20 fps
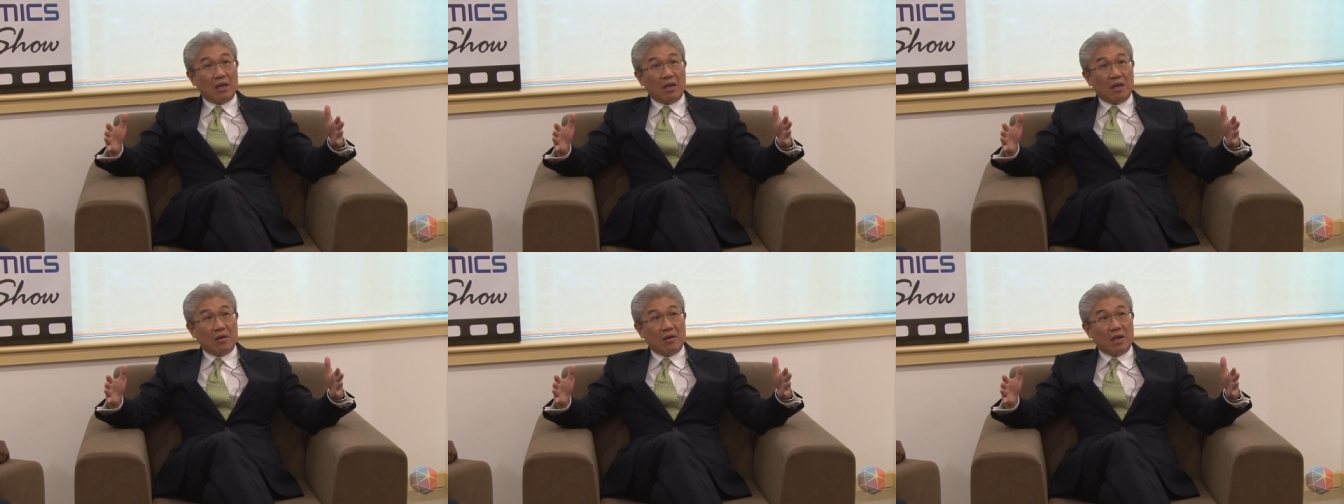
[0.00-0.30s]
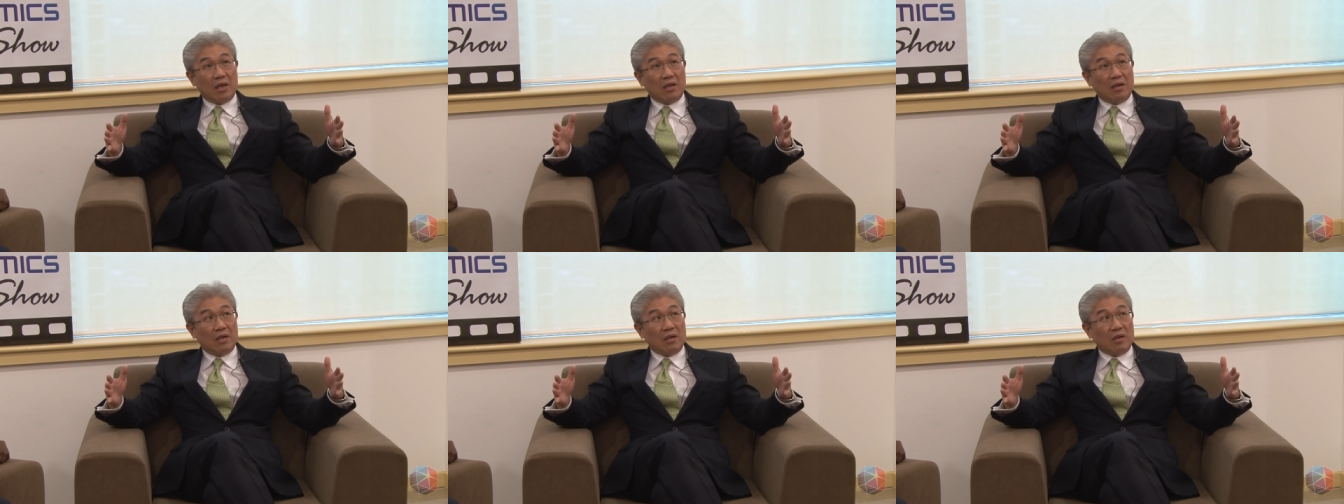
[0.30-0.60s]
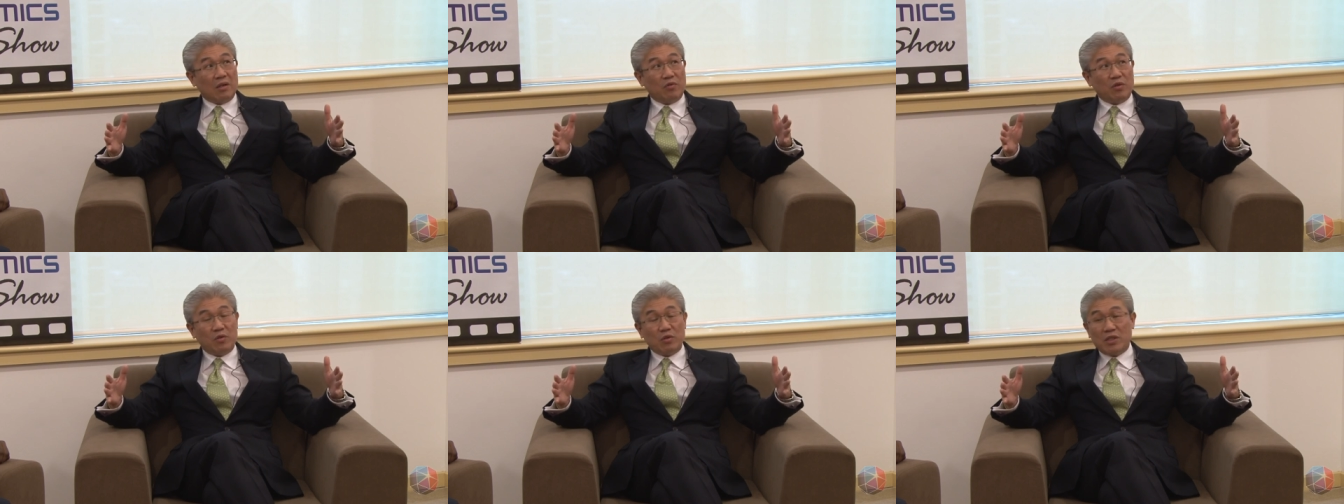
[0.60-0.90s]
uh,
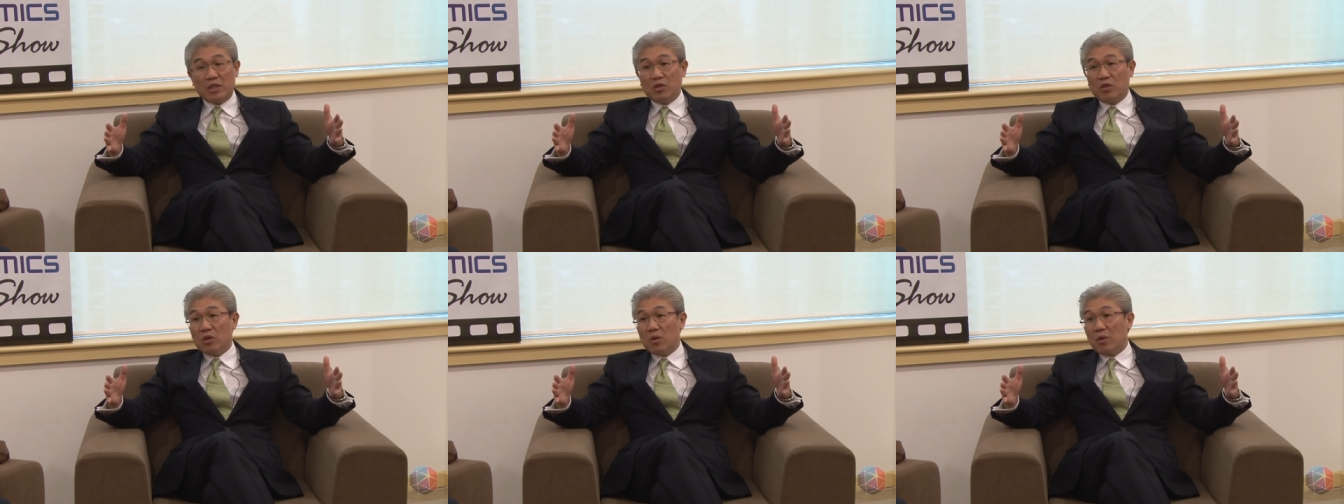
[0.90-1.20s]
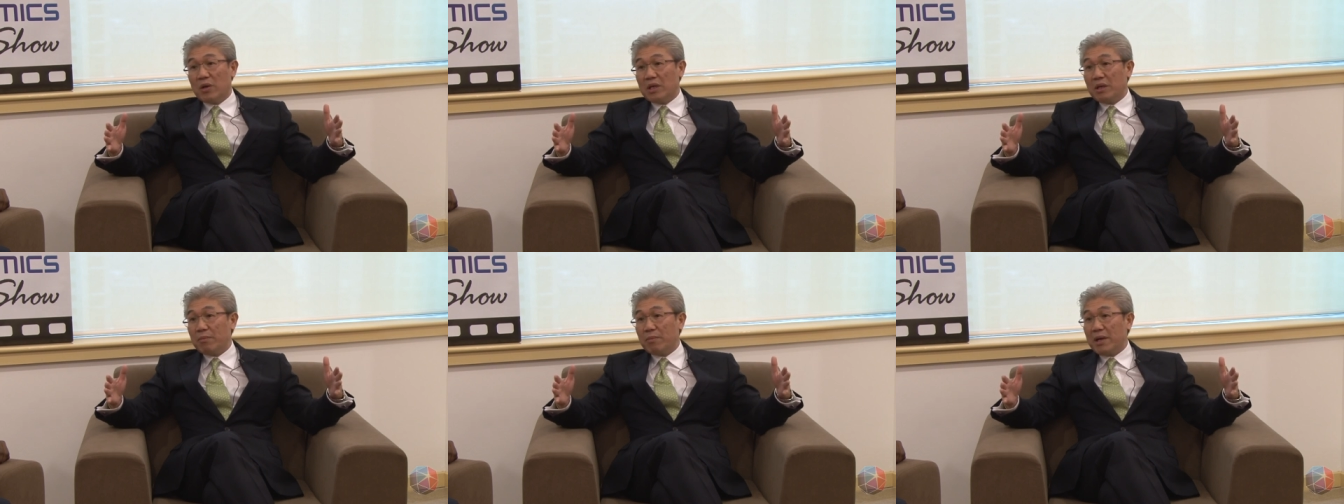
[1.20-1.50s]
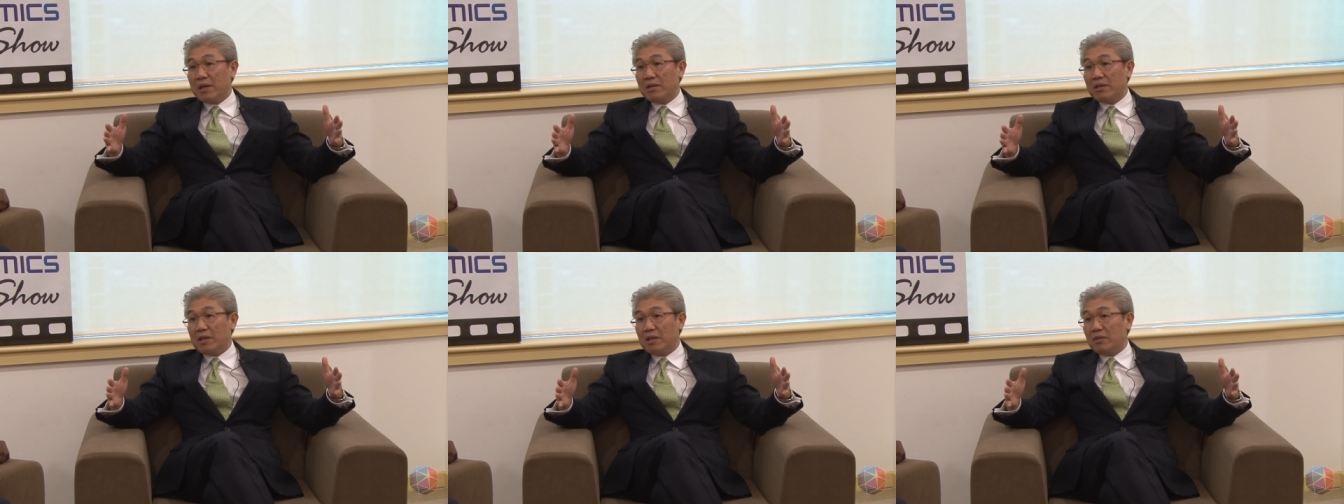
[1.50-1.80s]
if you didn't know any
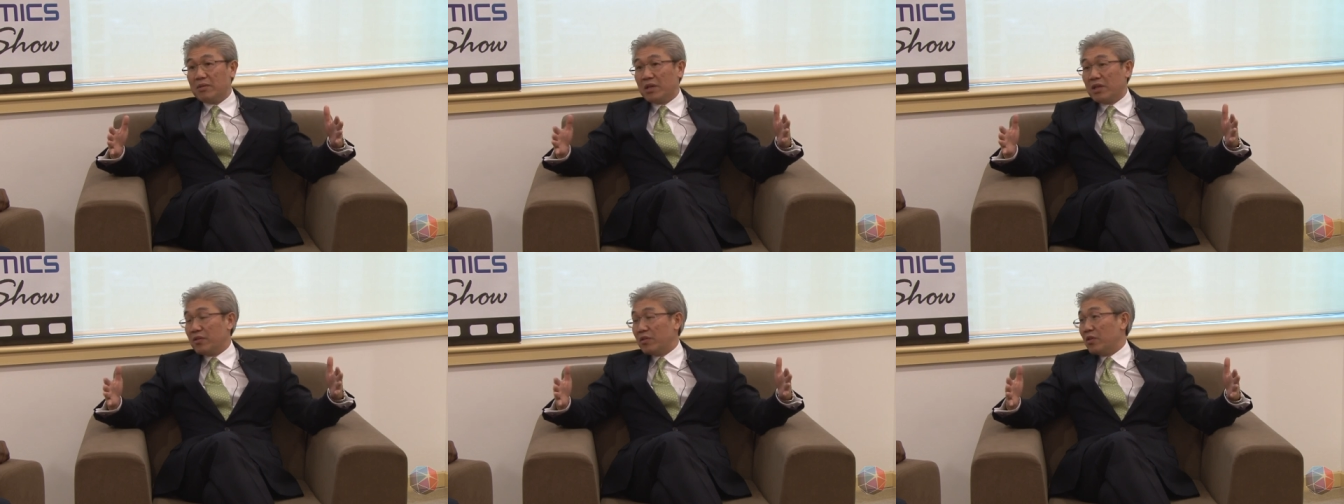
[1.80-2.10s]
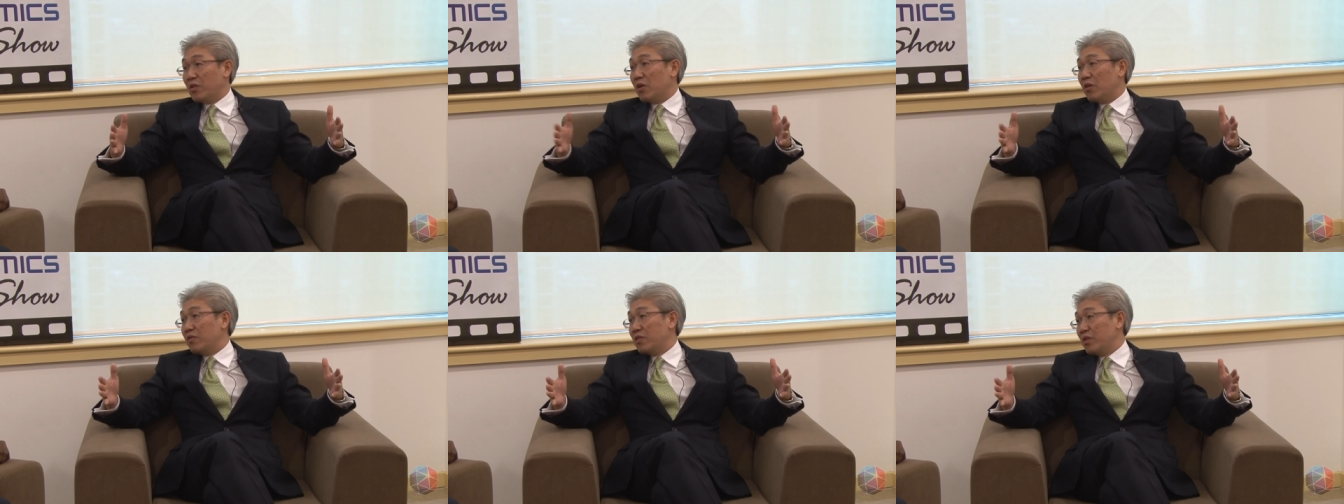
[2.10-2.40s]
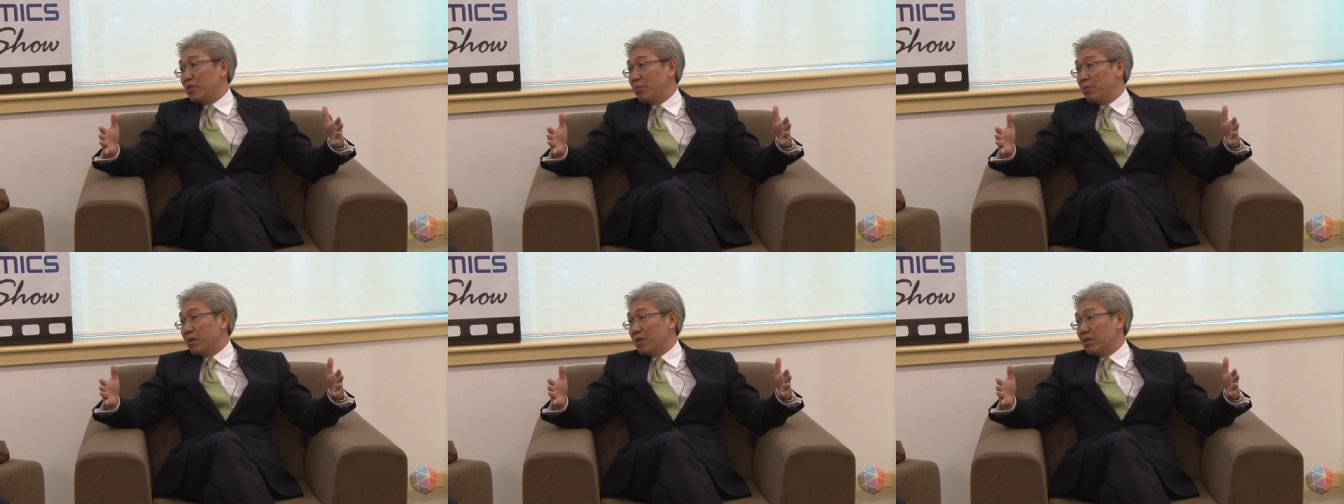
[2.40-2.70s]
better, you think it's an
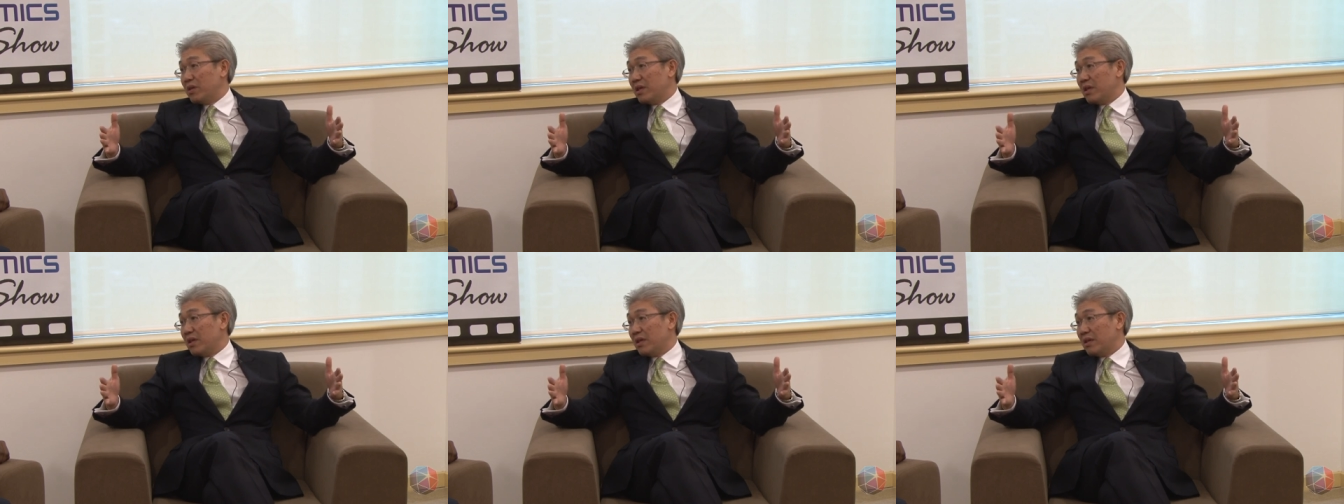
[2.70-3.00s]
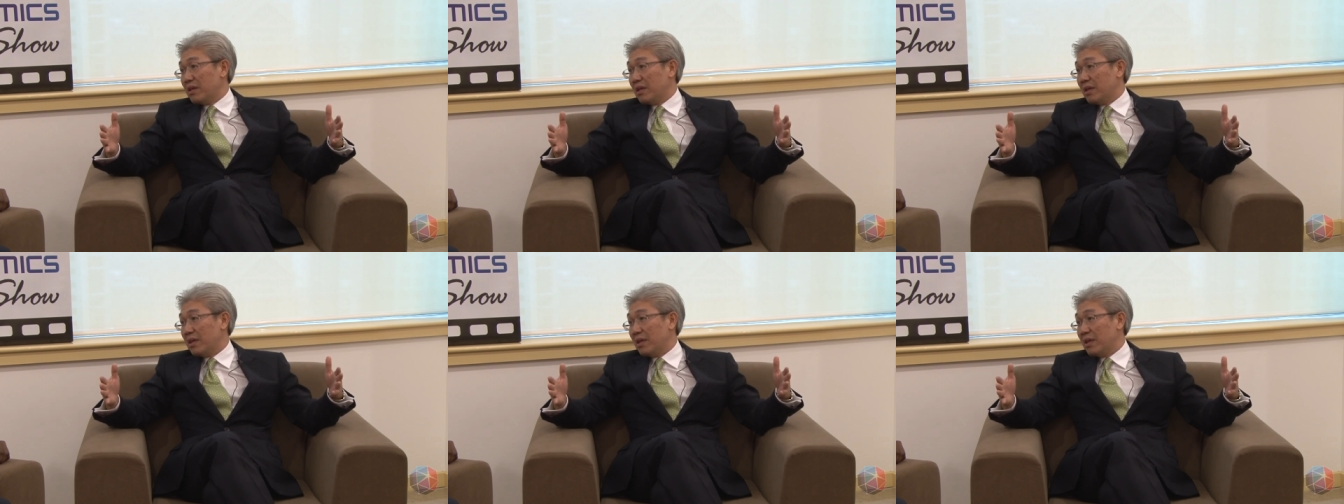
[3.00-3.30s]
office building mm.